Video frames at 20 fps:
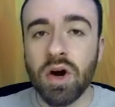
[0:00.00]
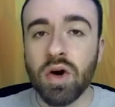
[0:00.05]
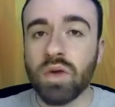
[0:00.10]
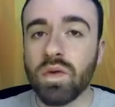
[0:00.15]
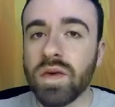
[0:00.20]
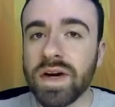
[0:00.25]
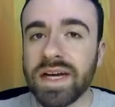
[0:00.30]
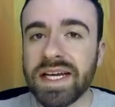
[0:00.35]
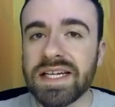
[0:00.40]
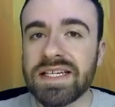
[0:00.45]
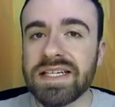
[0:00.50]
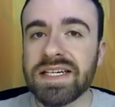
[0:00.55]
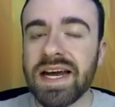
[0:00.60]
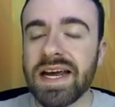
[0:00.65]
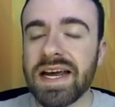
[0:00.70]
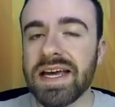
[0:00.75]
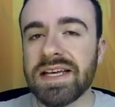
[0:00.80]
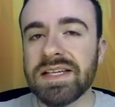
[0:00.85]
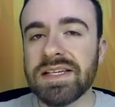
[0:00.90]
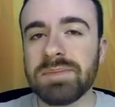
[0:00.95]

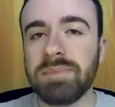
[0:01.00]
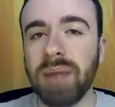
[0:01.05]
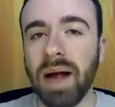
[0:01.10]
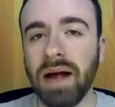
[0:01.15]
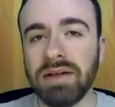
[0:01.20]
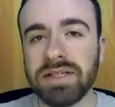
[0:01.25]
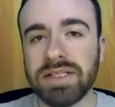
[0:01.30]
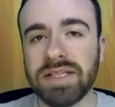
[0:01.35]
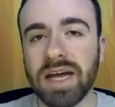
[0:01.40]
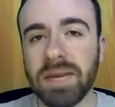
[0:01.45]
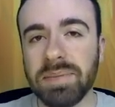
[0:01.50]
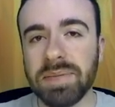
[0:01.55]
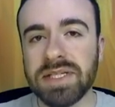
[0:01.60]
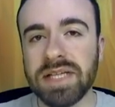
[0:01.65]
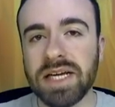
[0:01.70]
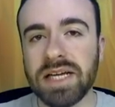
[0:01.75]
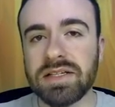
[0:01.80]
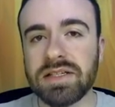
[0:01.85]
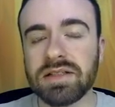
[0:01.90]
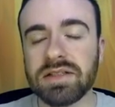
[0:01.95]
Ricochet, his bounce shot
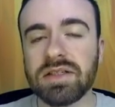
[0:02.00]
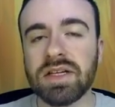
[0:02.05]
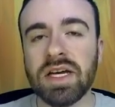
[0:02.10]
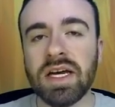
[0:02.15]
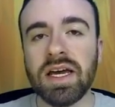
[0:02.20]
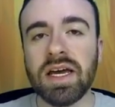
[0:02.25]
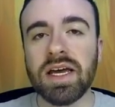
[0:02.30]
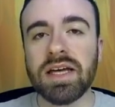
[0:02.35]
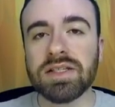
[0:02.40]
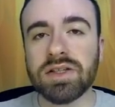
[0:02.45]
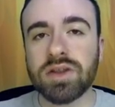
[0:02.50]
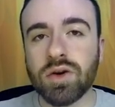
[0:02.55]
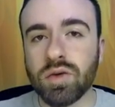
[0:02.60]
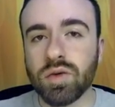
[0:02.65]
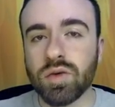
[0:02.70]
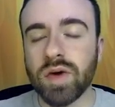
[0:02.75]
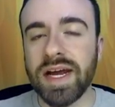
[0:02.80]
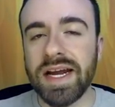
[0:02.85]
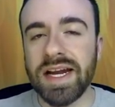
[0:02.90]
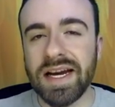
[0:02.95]
potential is
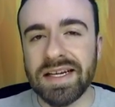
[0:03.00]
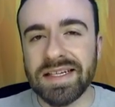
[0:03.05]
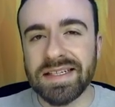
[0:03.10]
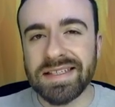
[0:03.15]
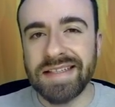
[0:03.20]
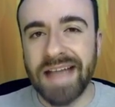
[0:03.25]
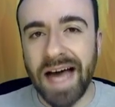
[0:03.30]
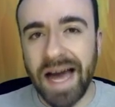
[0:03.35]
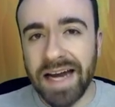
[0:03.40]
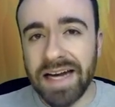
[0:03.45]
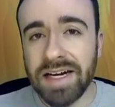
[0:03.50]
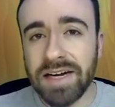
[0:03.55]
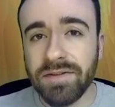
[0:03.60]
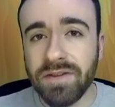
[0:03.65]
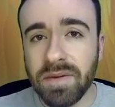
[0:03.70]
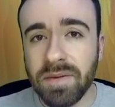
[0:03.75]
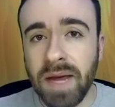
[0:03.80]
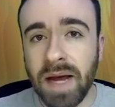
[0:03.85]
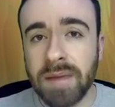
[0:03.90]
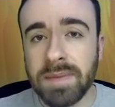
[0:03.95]
great on a lot of
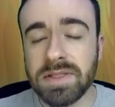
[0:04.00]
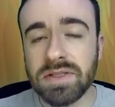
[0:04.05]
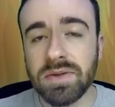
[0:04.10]
different maps,